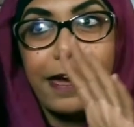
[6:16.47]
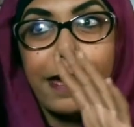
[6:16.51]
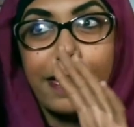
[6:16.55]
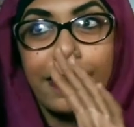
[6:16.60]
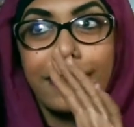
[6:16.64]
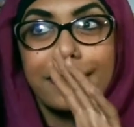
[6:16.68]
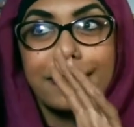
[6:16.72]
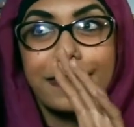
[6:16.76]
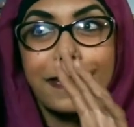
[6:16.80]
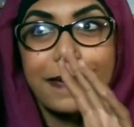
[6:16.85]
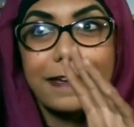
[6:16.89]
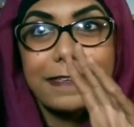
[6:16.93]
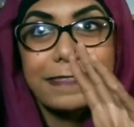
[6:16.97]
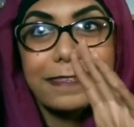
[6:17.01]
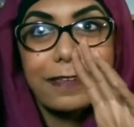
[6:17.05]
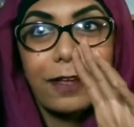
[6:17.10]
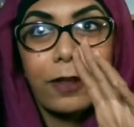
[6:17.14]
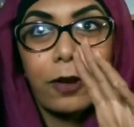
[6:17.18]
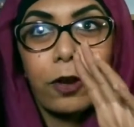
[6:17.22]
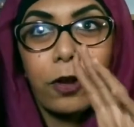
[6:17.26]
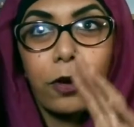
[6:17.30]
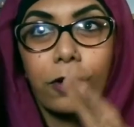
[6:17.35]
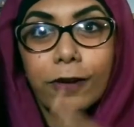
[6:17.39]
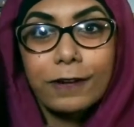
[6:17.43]
it takes
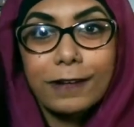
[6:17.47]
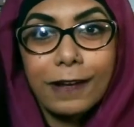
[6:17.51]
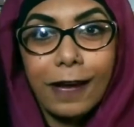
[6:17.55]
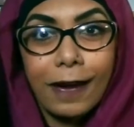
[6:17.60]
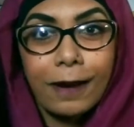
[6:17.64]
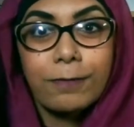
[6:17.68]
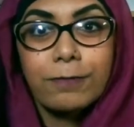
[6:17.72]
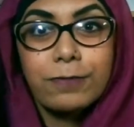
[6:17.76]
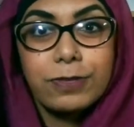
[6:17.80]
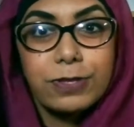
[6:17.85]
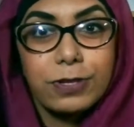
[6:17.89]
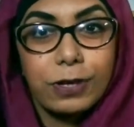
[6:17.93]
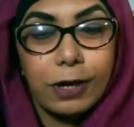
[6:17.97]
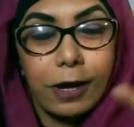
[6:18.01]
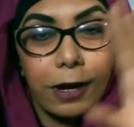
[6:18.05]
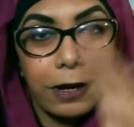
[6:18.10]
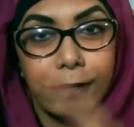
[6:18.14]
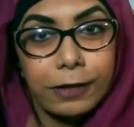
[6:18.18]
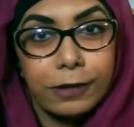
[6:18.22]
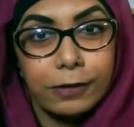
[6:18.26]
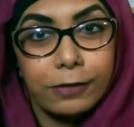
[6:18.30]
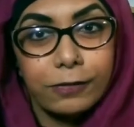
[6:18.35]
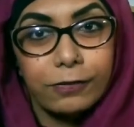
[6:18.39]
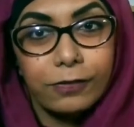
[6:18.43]
a long time to
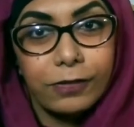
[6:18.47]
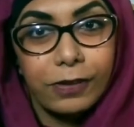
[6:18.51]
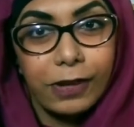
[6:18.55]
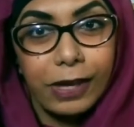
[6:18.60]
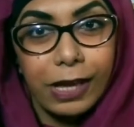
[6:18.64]
kind of